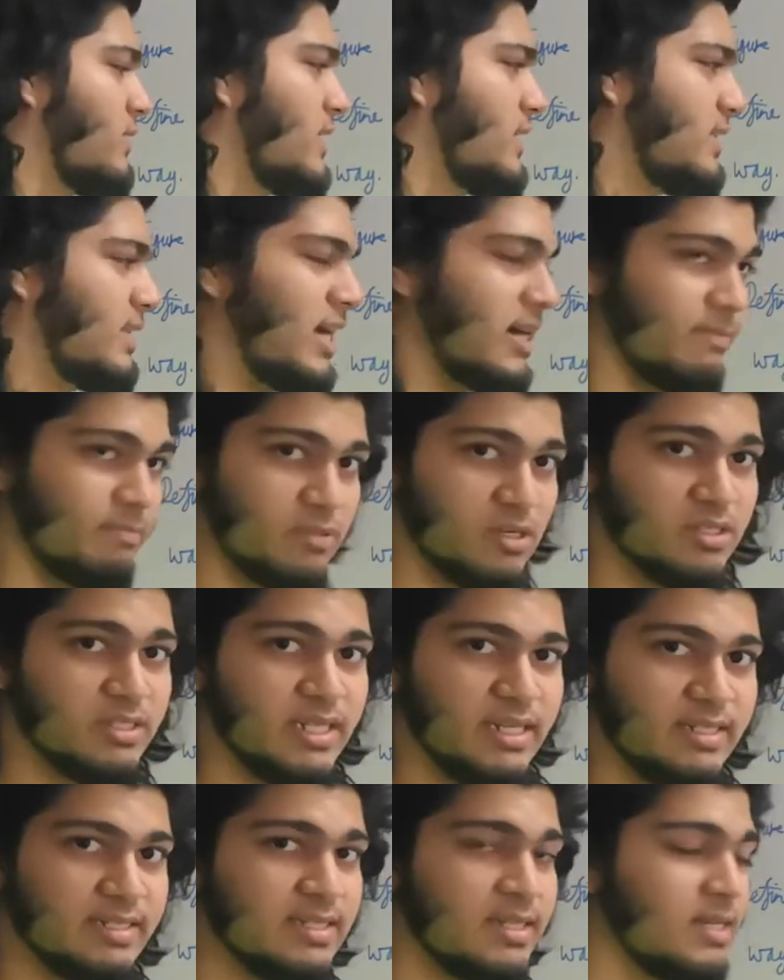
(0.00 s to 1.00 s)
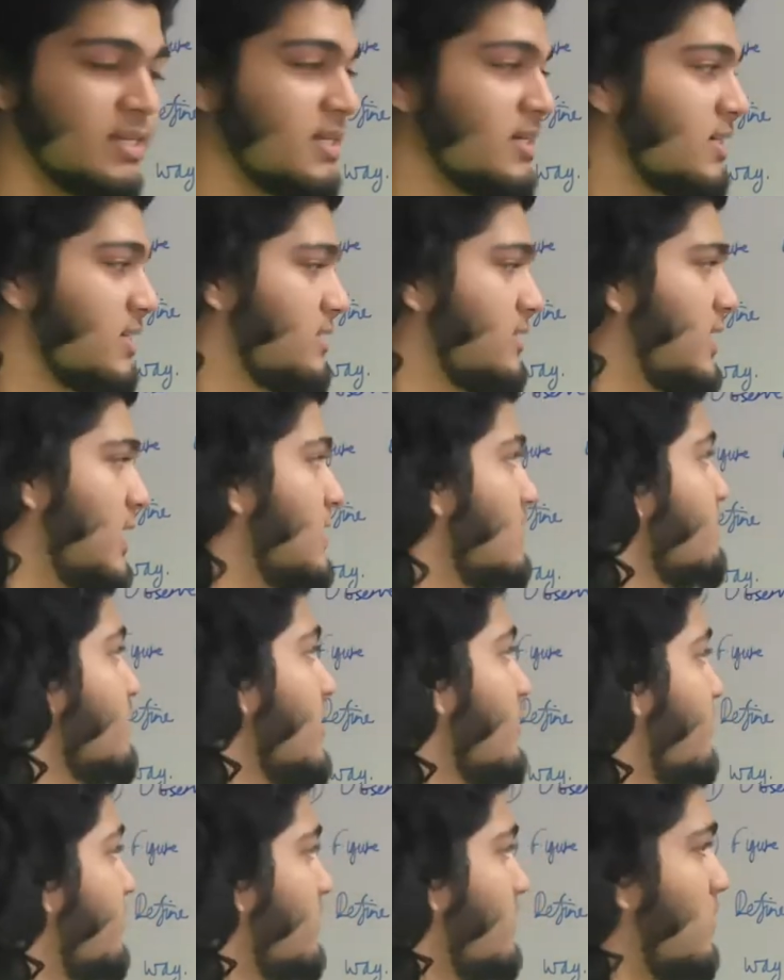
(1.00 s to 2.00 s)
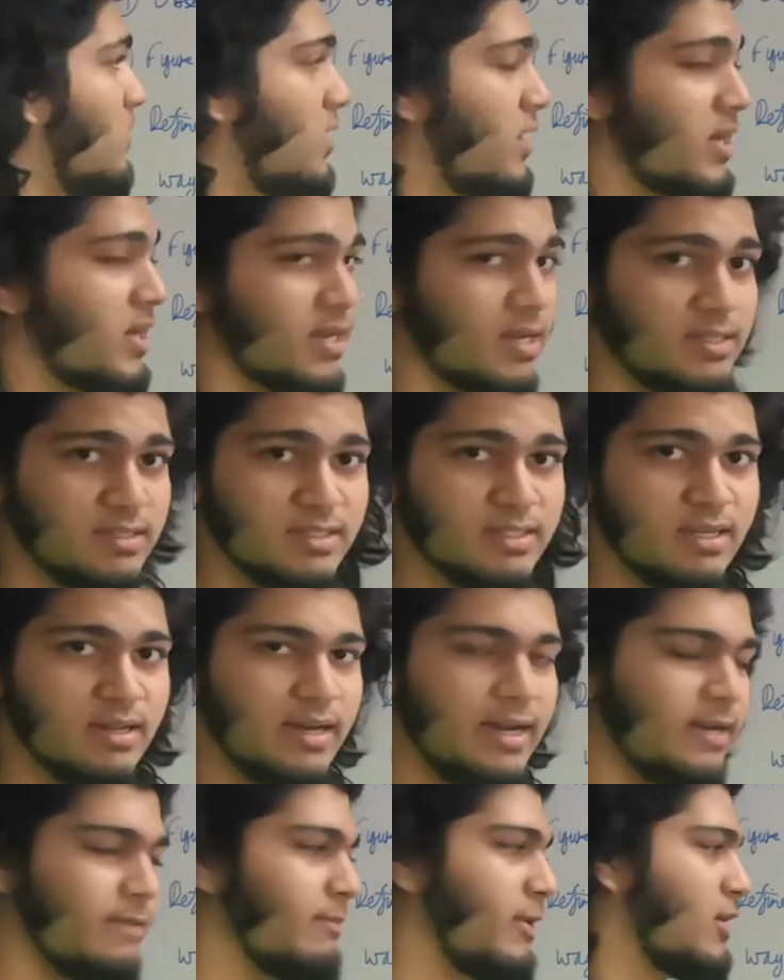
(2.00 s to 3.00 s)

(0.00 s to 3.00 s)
in that process, then we've got our answer, right?